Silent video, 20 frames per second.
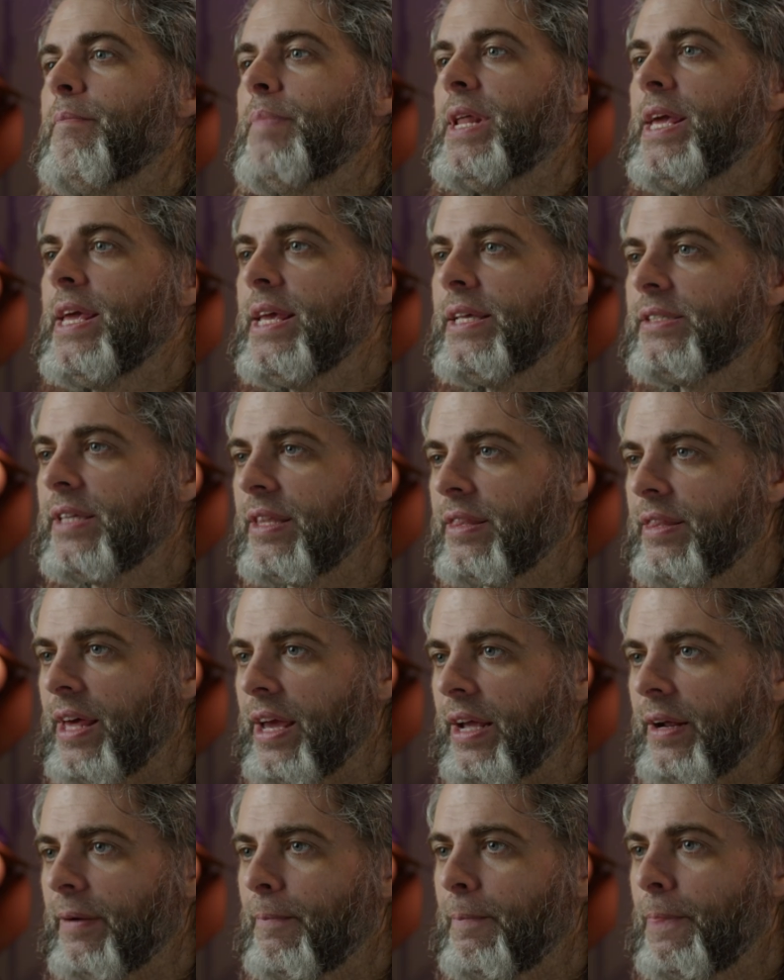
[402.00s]
But here's the
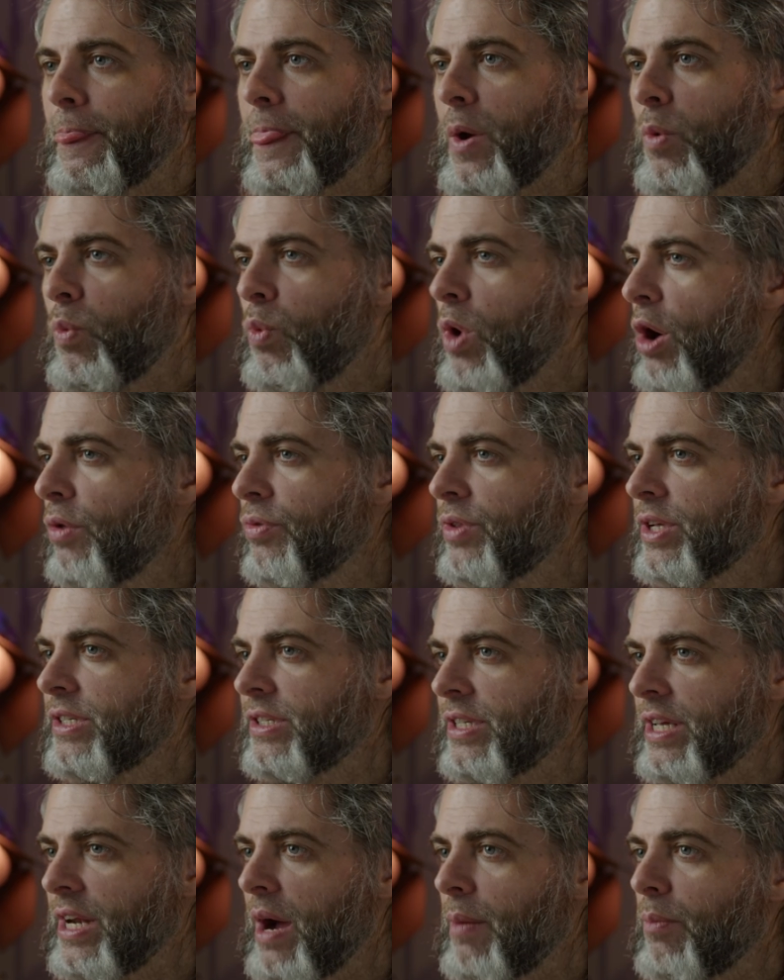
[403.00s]
thing. While this
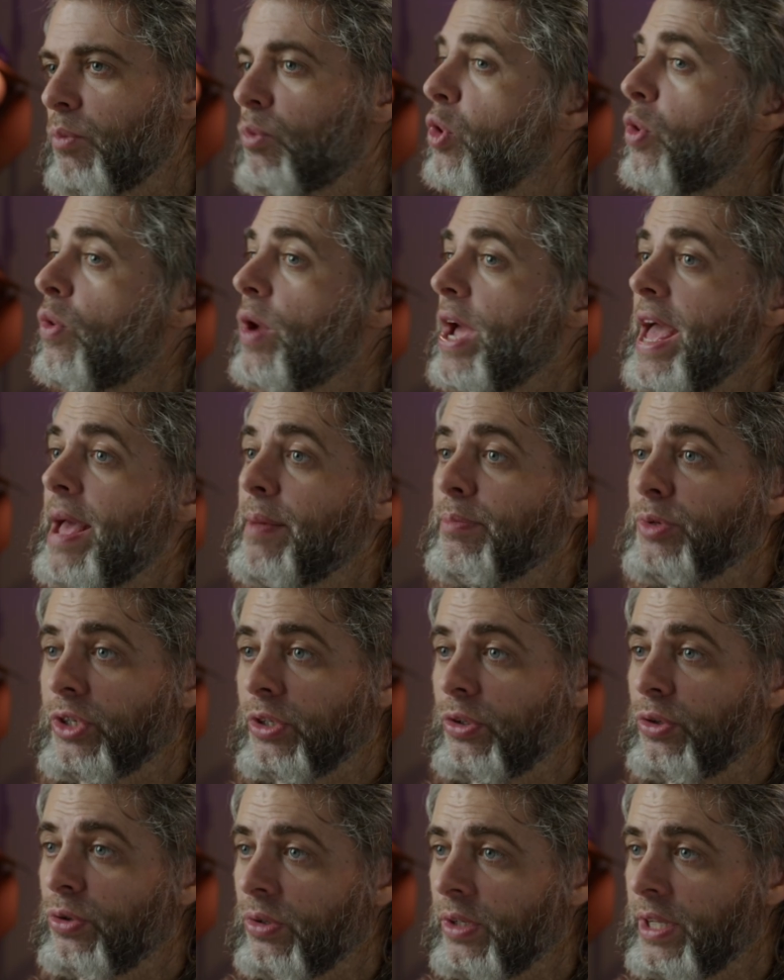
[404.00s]
setup will
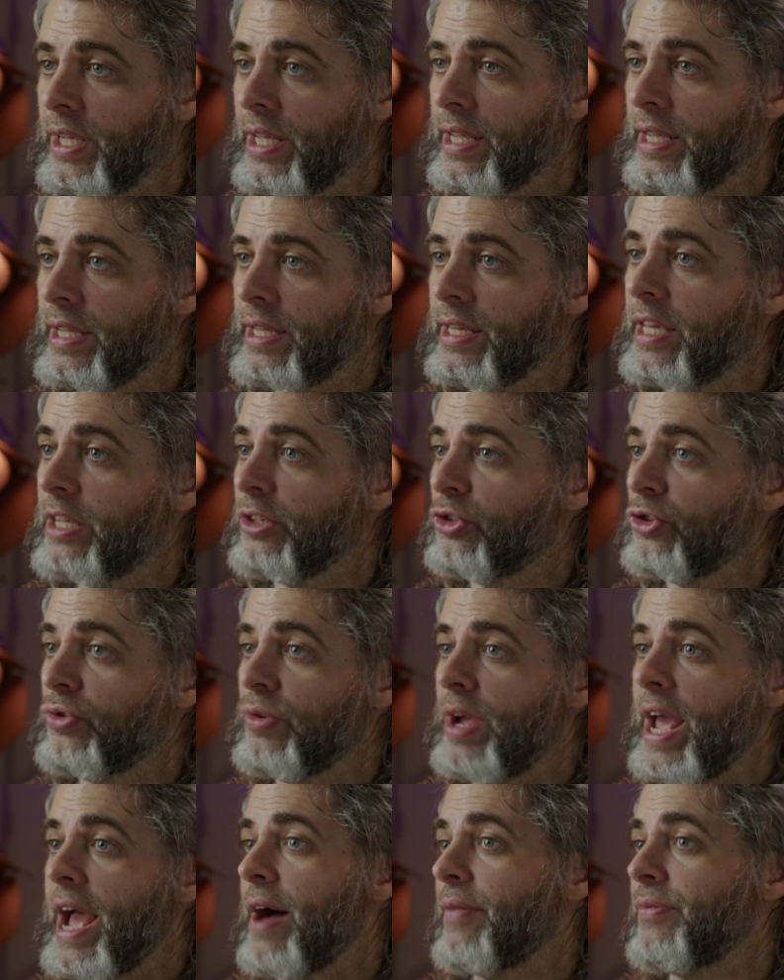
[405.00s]
absolutely get
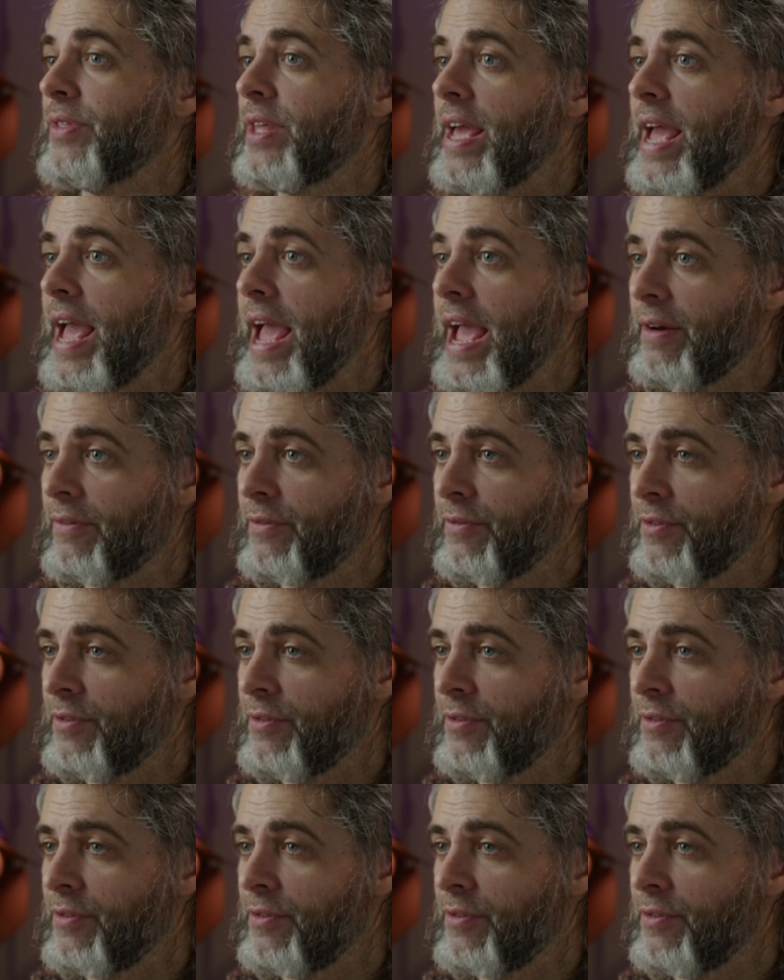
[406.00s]
you out there and